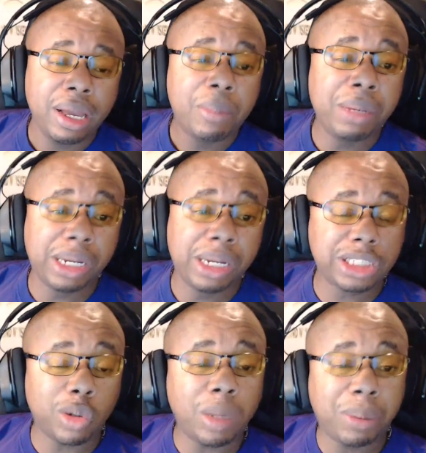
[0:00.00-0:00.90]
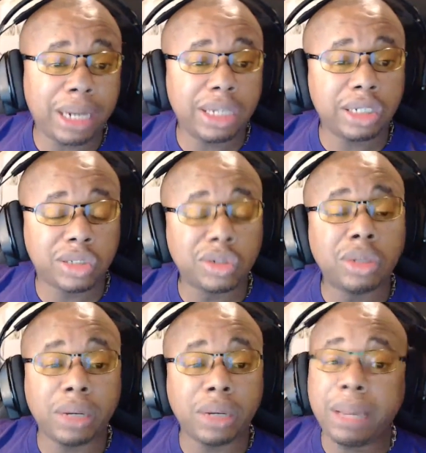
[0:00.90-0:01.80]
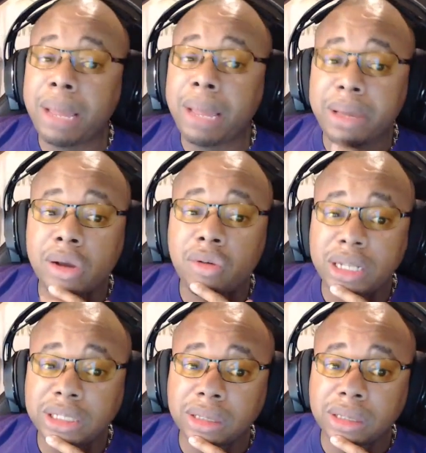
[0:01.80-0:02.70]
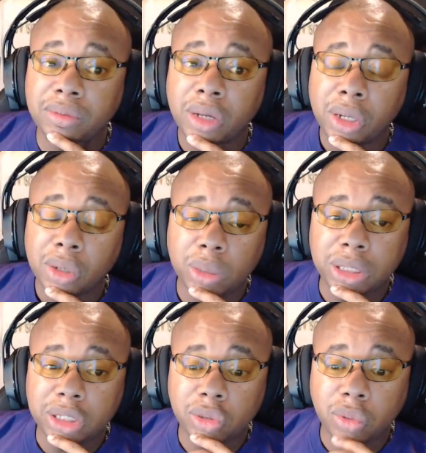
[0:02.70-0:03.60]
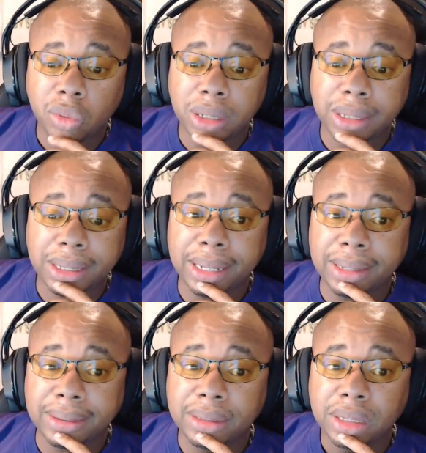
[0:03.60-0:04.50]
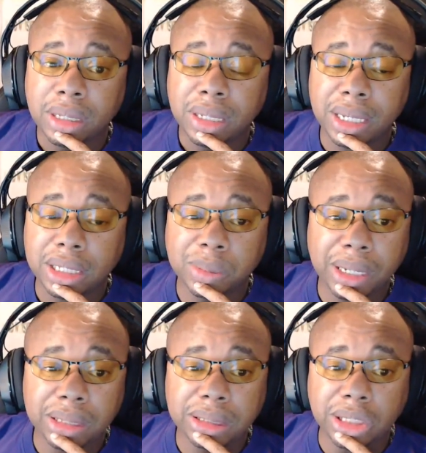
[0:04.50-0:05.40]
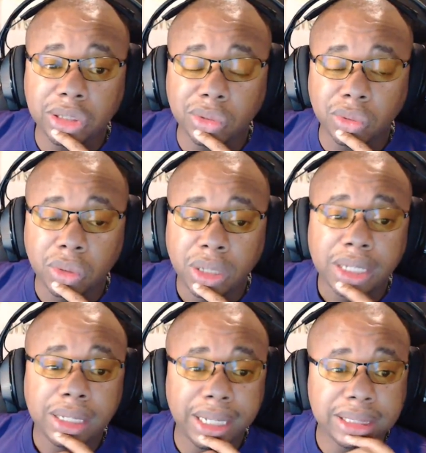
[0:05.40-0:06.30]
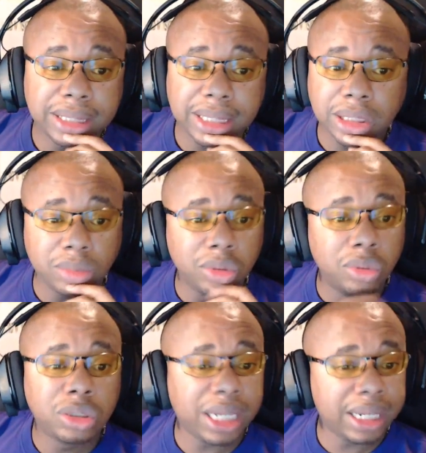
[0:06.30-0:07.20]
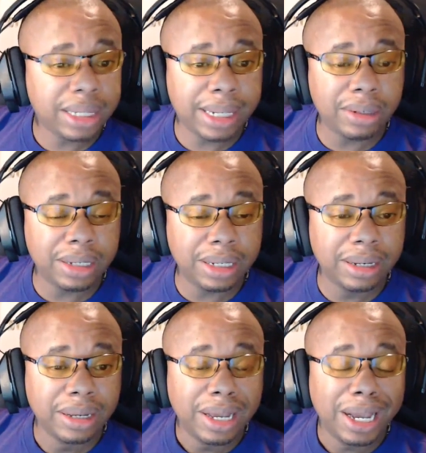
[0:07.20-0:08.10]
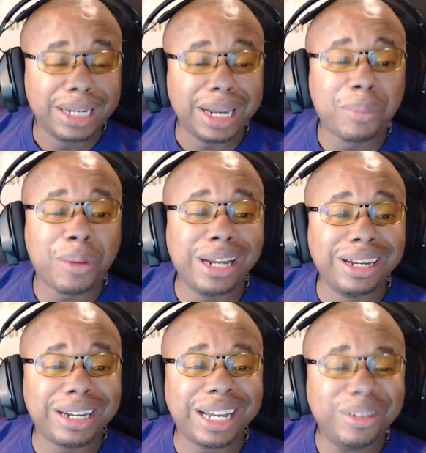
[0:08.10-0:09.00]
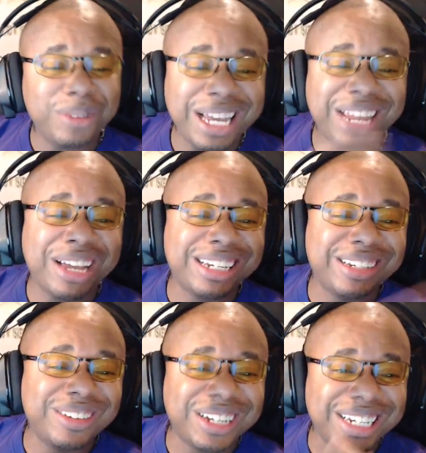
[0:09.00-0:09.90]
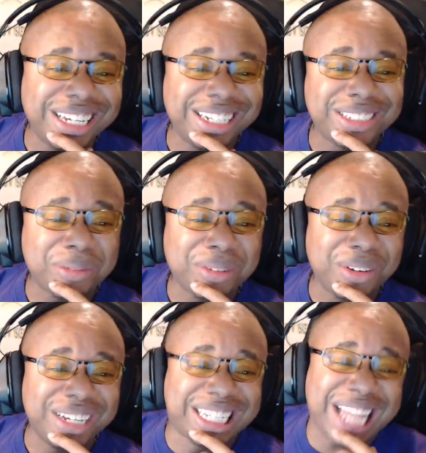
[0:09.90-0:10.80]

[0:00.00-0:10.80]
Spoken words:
because Sony probably assumed, they may be aggressive, but this $200 Xbox Digital. Let's get some news cycle out here. And then they probably look like, we ain't even had to do nothing. They done tripped over this.